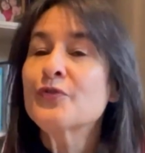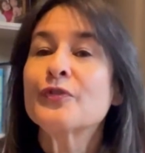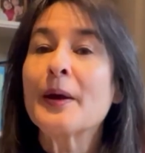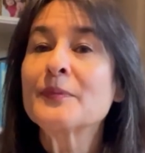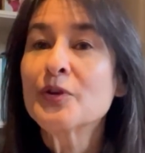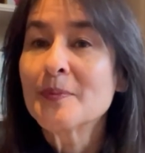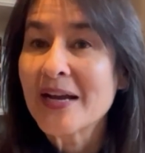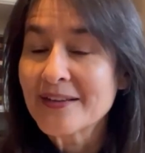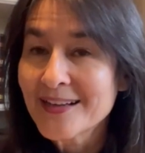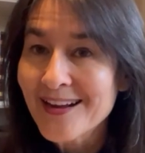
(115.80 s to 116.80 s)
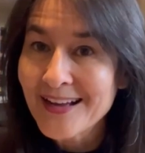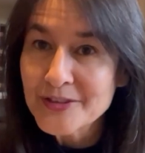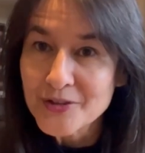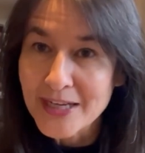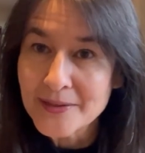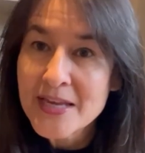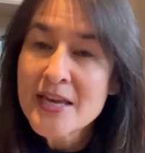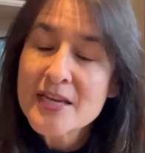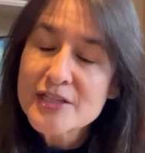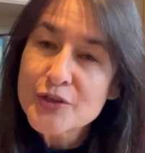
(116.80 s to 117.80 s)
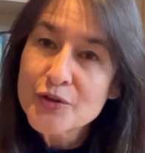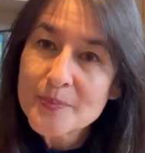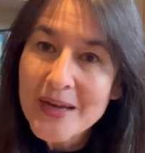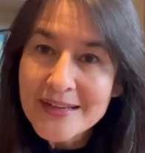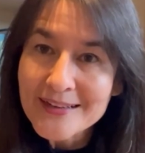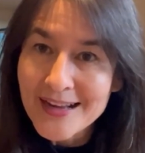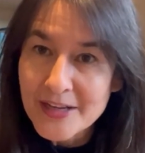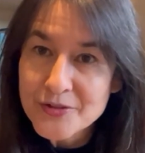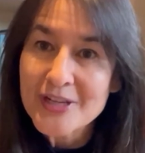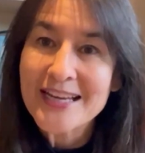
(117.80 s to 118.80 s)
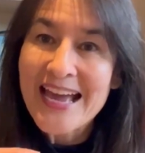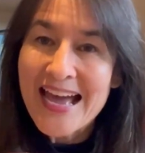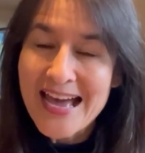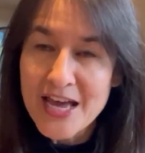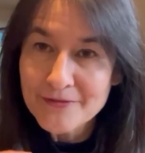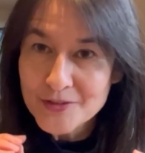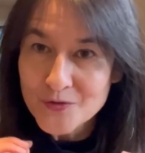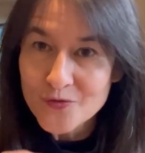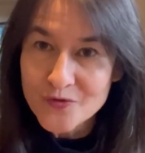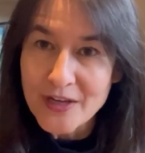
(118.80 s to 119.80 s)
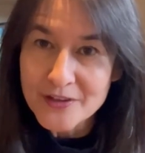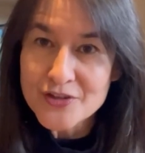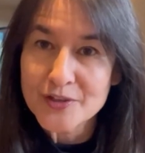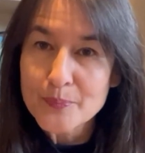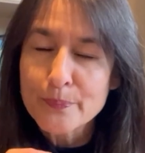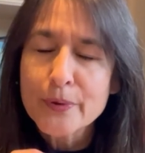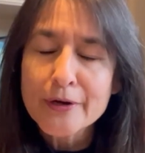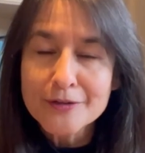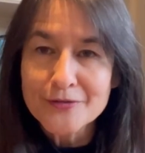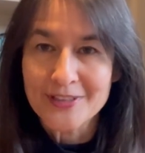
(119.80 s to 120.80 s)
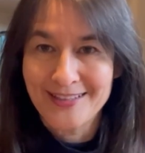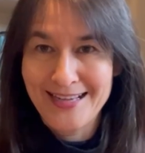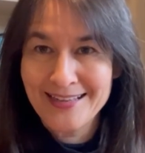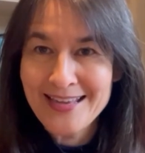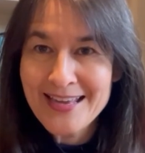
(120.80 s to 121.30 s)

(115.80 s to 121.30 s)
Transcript: from your mitochondria. So your mitochondria have to function perfectly.